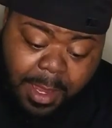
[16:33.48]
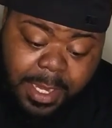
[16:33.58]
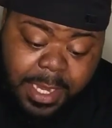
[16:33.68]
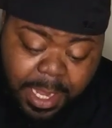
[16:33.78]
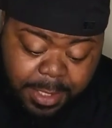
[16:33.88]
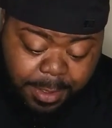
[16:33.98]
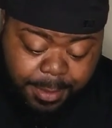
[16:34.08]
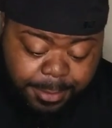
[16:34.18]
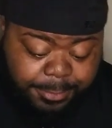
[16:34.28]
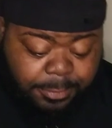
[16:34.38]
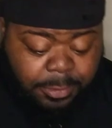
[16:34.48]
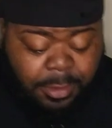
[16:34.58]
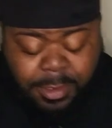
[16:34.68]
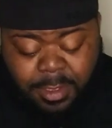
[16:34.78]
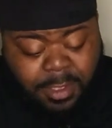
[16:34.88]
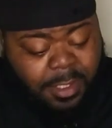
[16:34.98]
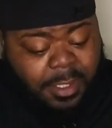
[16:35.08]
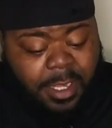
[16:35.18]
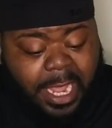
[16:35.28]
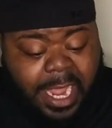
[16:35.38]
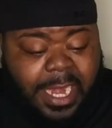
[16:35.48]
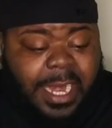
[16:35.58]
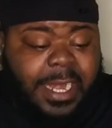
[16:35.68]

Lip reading: Nigga. And that